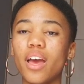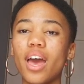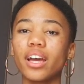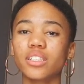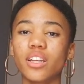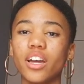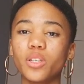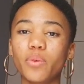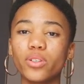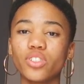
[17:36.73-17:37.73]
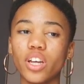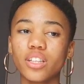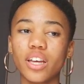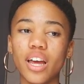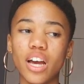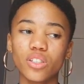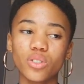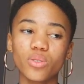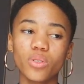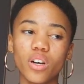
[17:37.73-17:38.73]
act and how you project and how
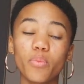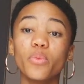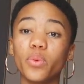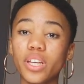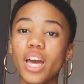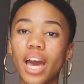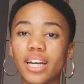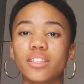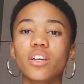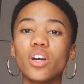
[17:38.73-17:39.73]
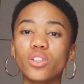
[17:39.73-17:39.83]
you um react